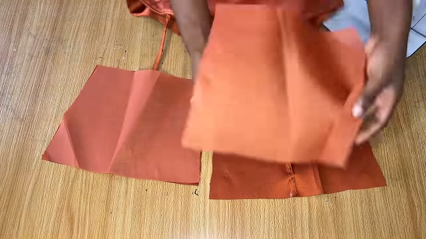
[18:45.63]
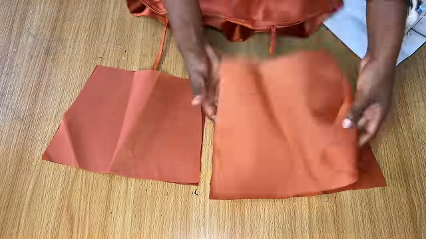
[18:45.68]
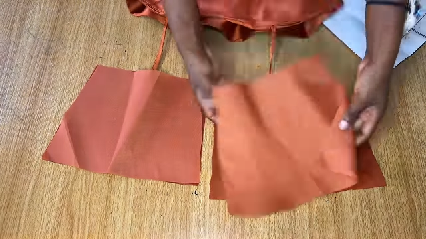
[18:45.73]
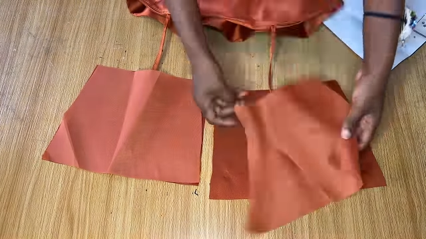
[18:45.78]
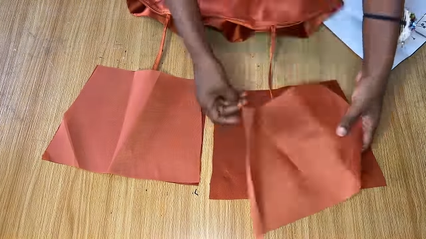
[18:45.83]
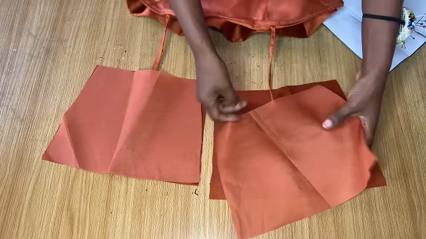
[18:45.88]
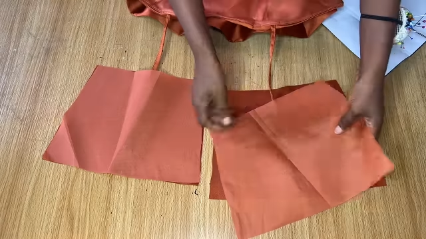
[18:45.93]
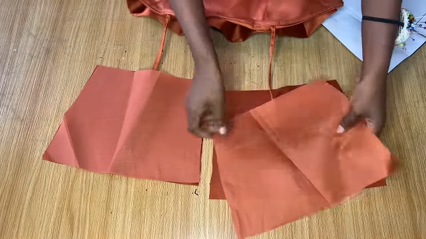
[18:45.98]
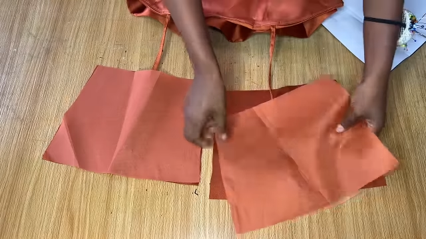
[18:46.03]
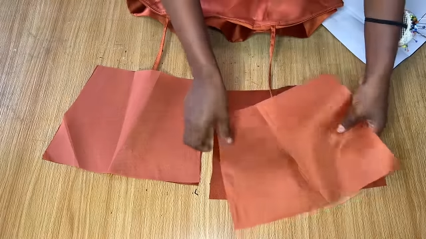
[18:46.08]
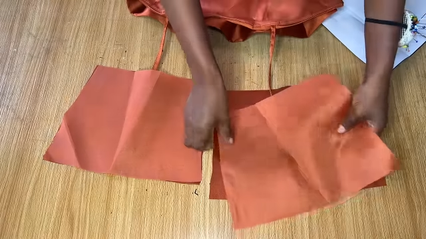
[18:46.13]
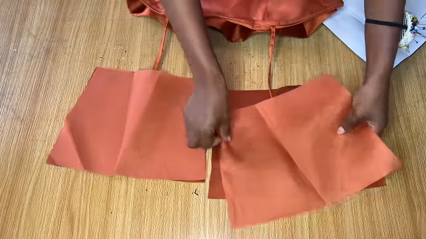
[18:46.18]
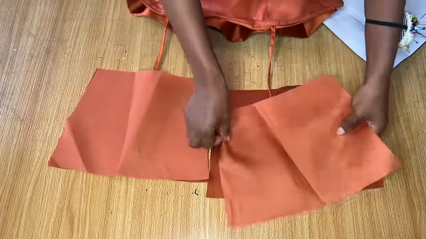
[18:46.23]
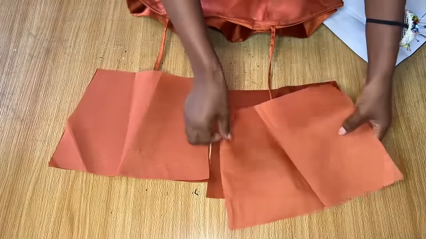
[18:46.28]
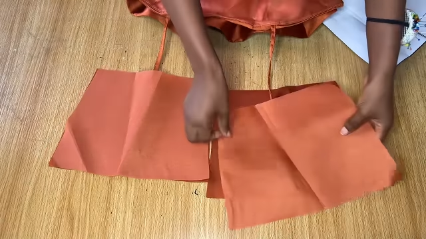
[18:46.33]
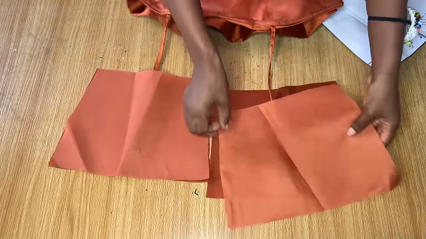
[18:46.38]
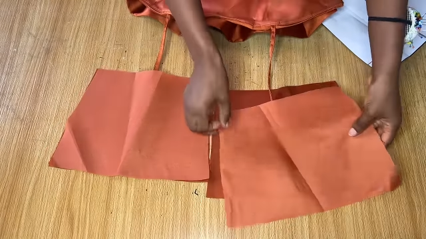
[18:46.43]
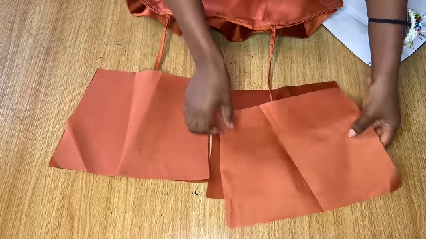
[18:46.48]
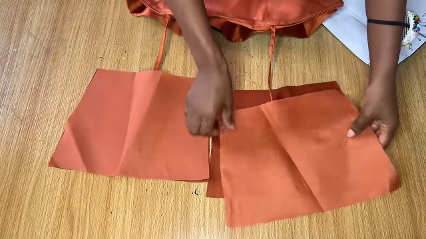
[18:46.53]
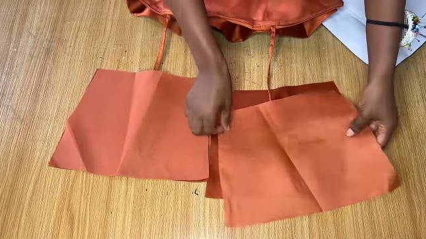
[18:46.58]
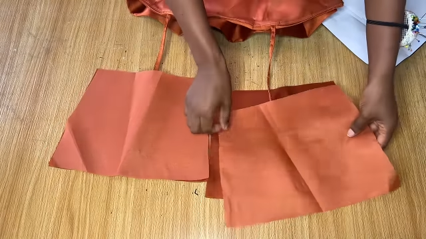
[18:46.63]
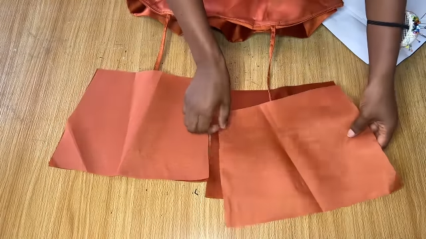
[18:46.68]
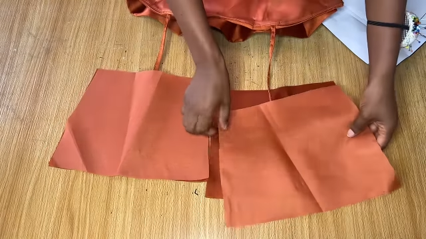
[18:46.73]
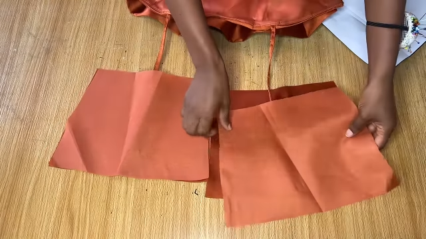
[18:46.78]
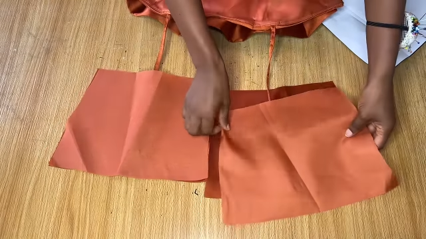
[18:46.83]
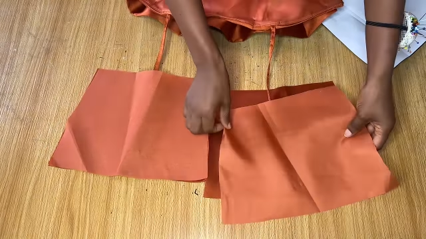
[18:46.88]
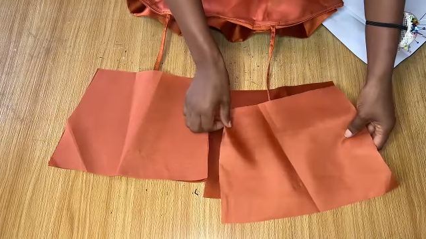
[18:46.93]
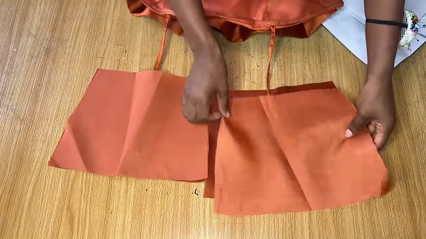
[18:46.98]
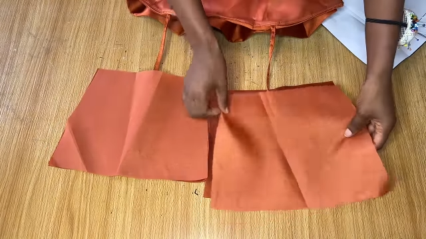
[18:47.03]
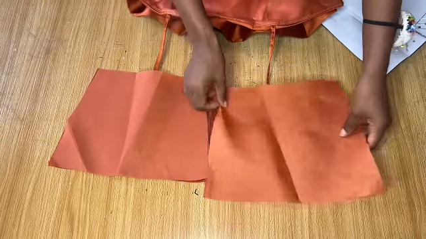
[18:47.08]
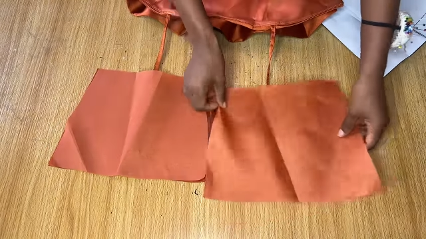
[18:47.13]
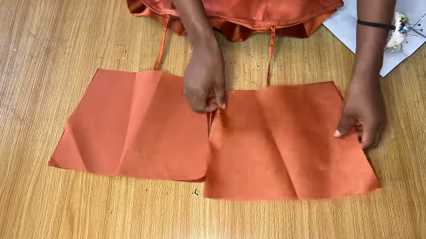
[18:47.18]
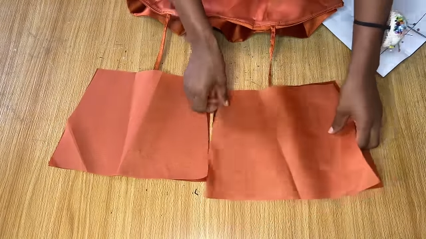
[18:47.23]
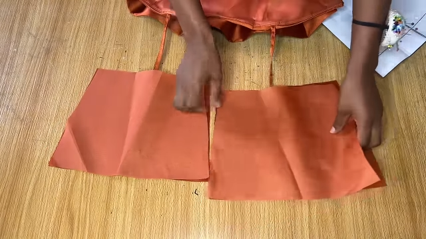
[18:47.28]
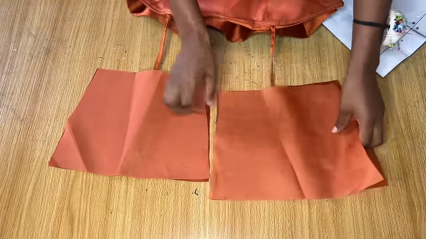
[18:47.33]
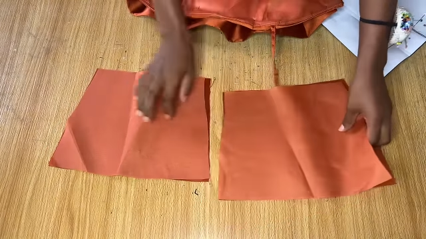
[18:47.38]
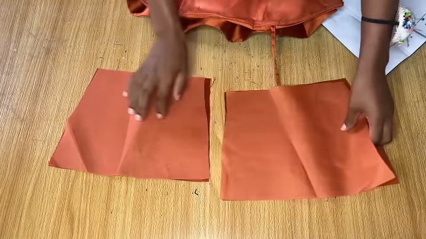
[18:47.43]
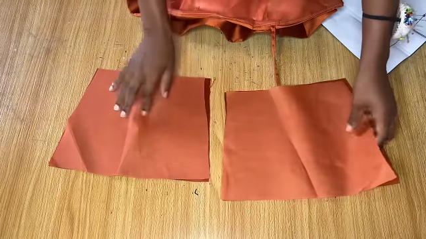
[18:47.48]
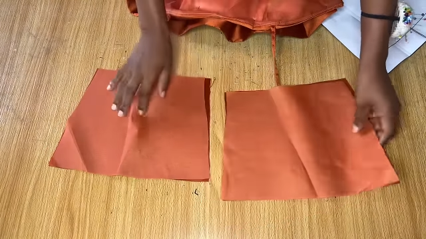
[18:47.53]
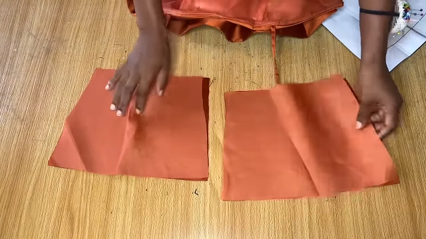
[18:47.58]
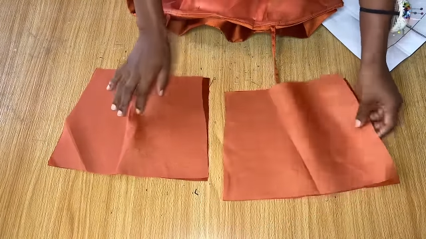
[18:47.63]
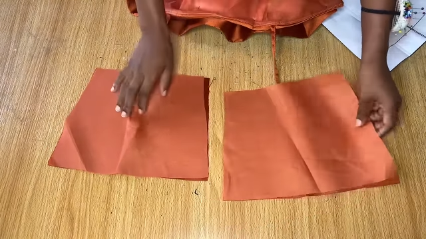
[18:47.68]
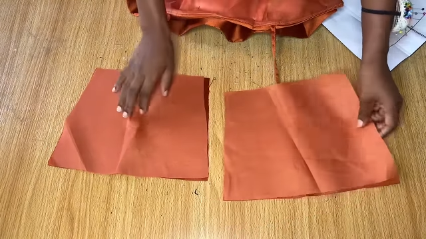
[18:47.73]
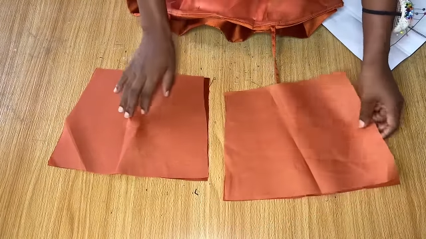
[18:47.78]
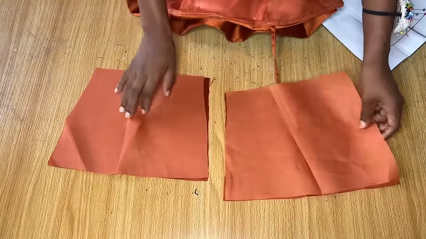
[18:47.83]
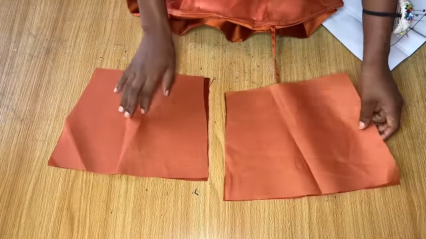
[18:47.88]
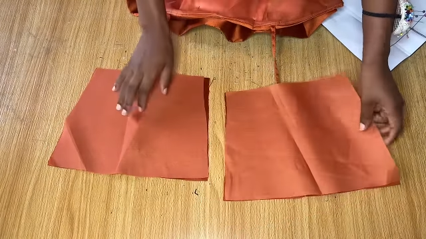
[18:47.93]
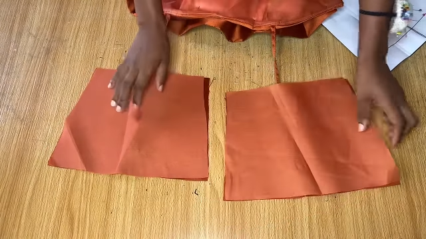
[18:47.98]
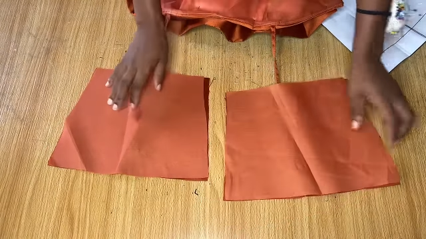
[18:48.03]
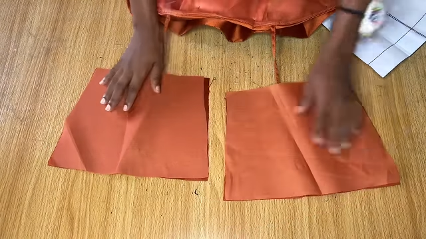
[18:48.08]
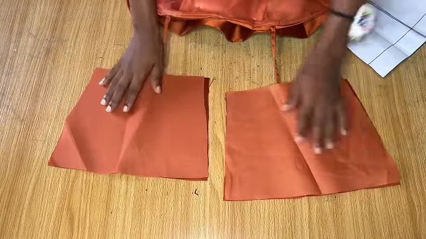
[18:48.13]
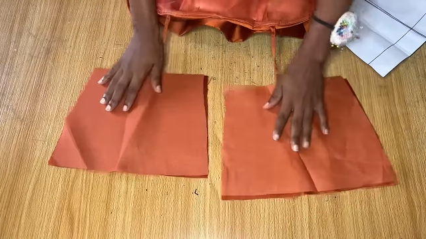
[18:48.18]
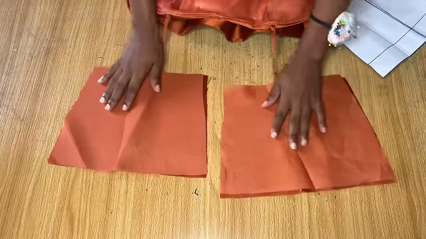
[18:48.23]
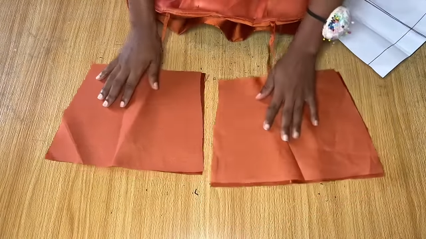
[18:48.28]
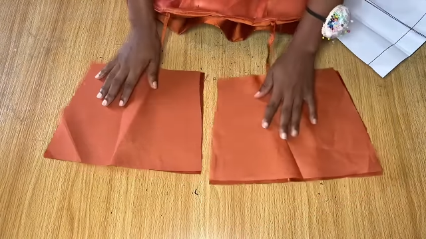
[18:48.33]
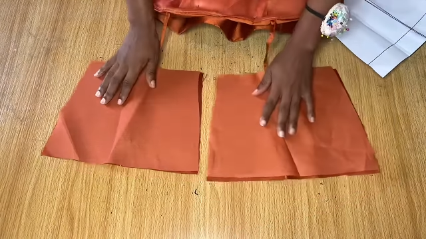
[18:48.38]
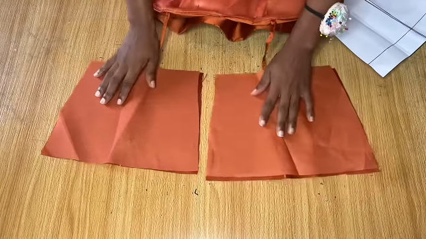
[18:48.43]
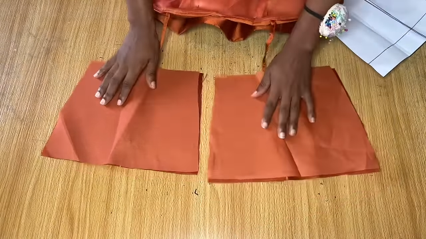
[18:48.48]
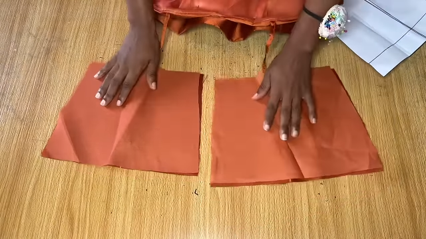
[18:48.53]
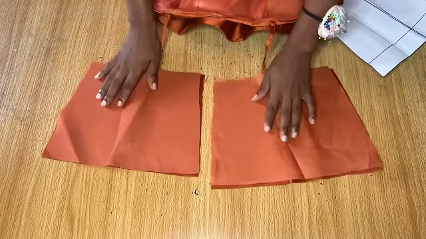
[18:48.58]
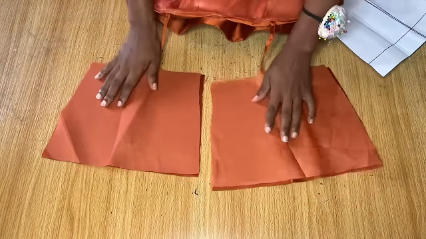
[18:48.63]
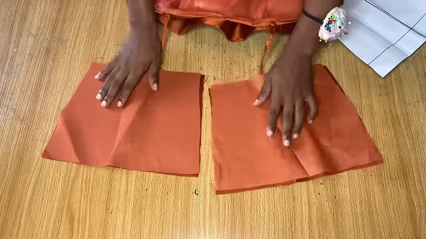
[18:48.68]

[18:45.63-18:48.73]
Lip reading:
No face is visible, so there are no lips to read.